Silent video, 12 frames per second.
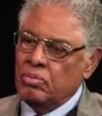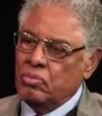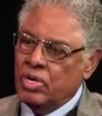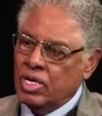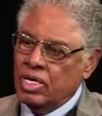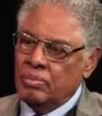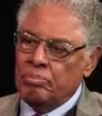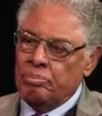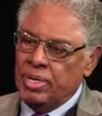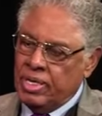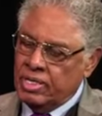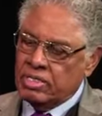one of the
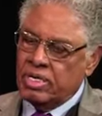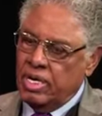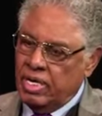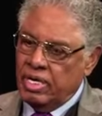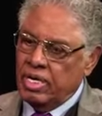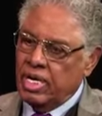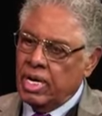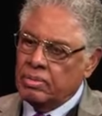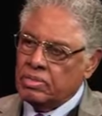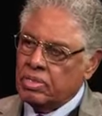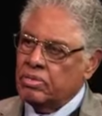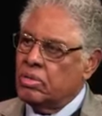biggest
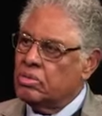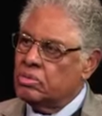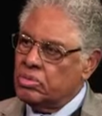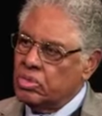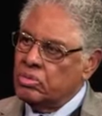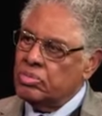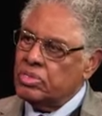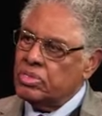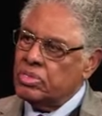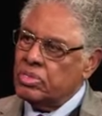handicaps of those groups,